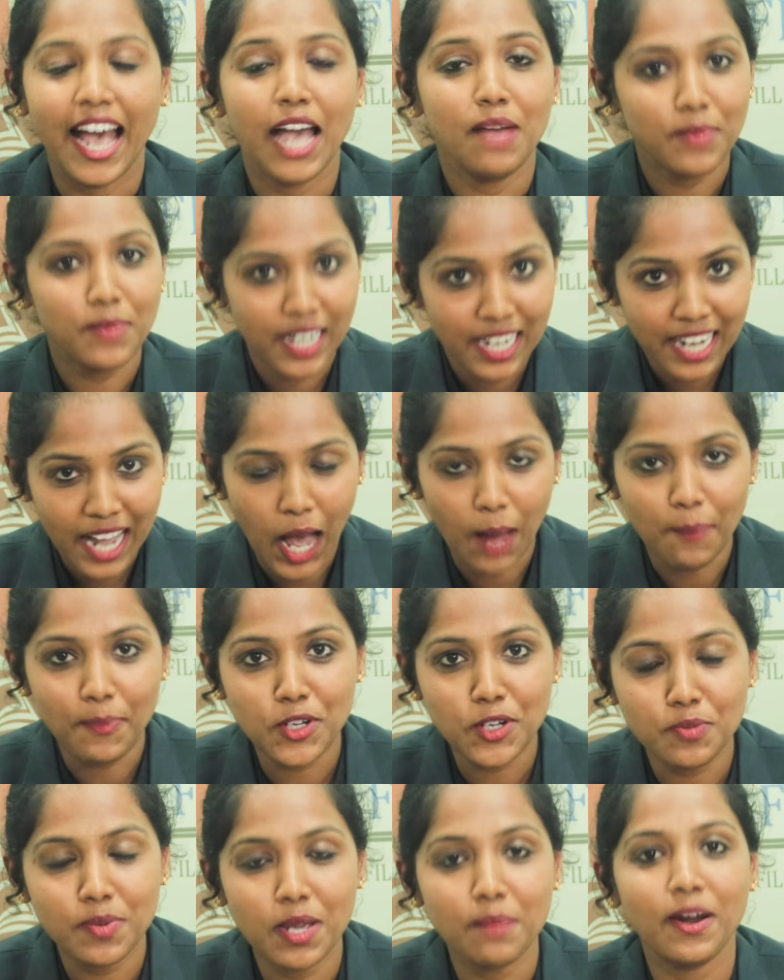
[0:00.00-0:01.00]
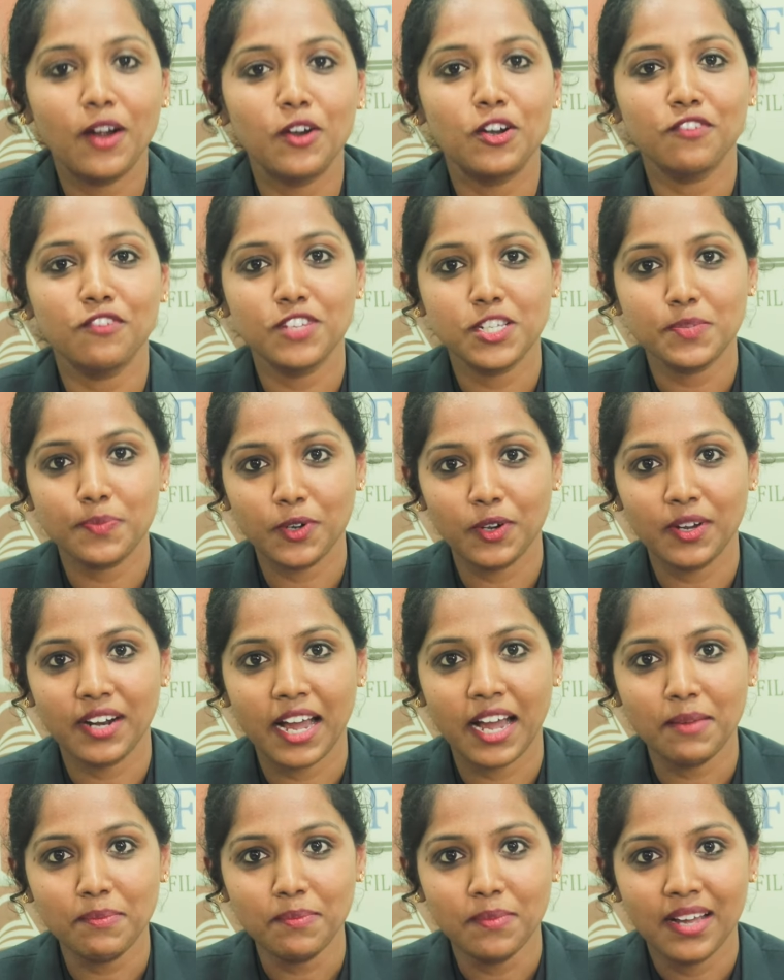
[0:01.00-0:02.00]
I am really happy to be a part of this
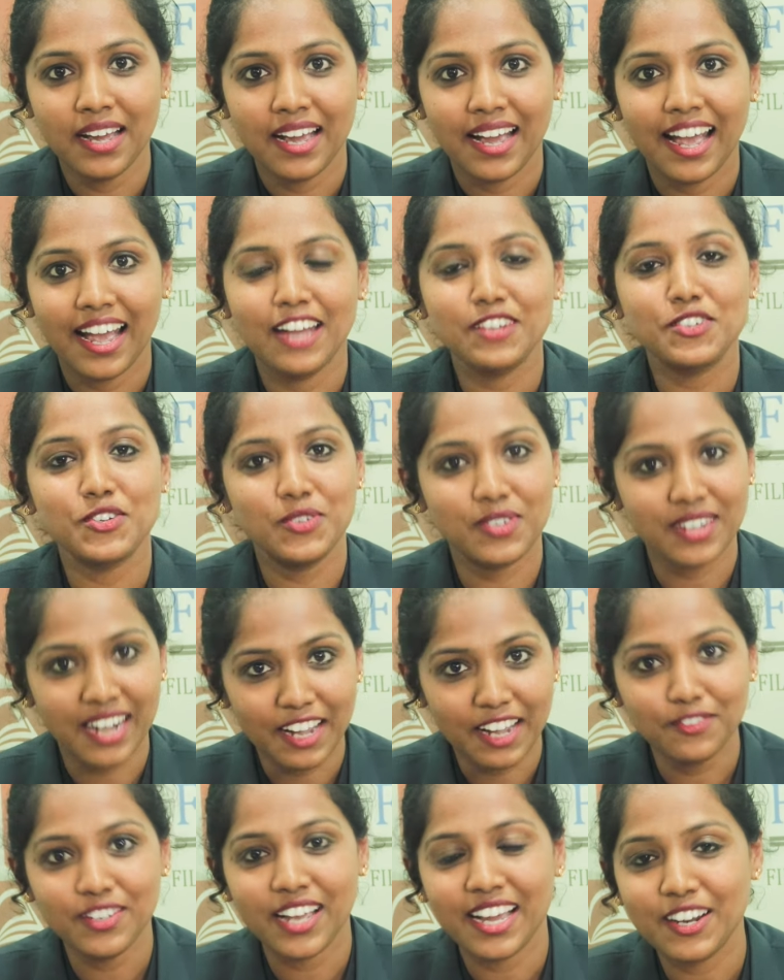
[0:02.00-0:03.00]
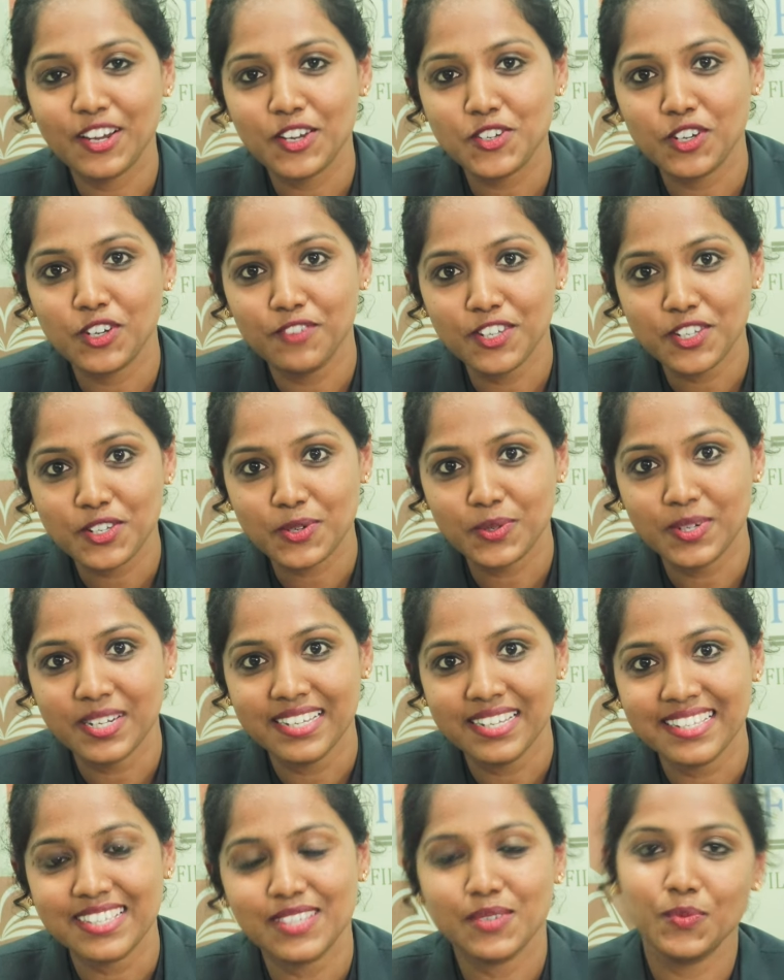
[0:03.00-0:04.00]
program and to drive the energy of the
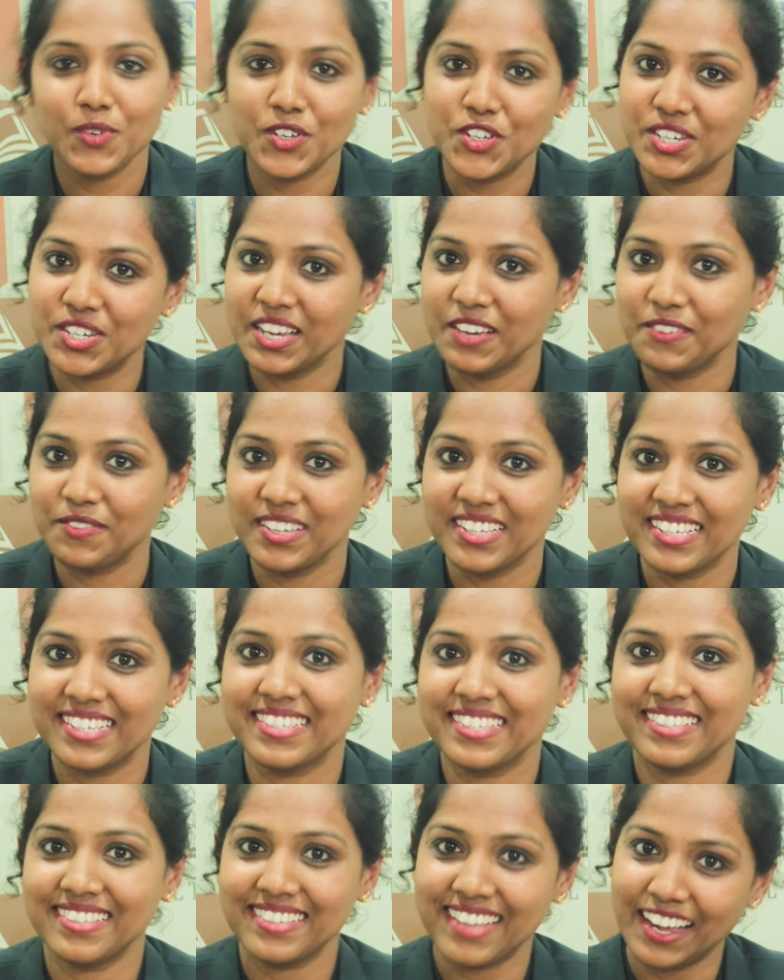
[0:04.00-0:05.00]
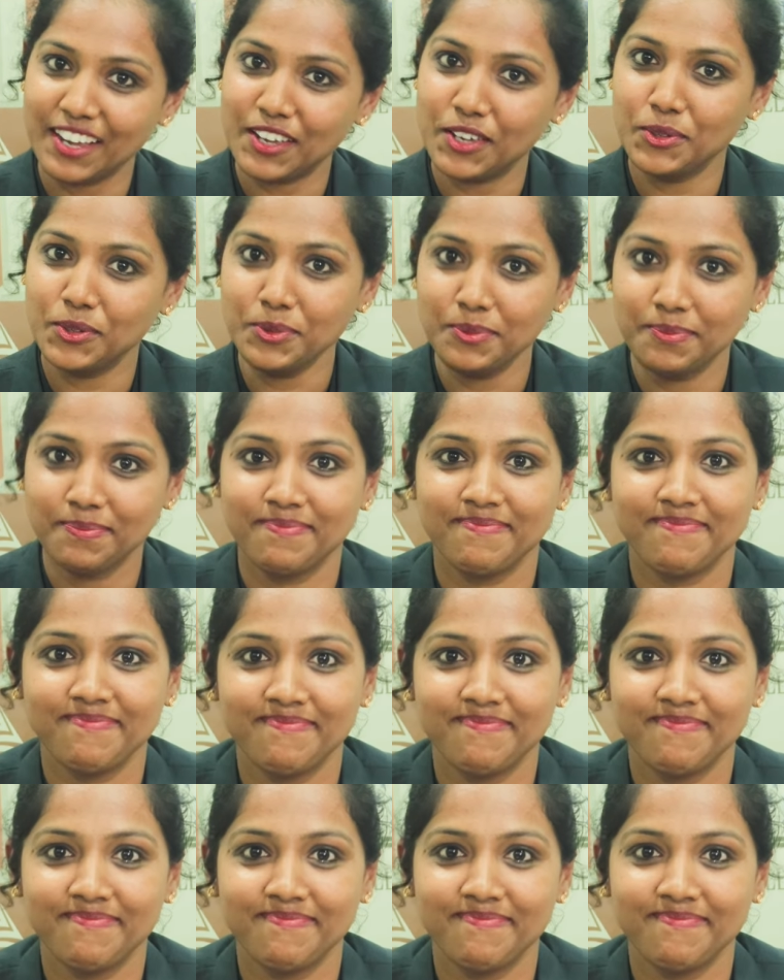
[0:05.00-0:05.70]
students with GFS. Thank you.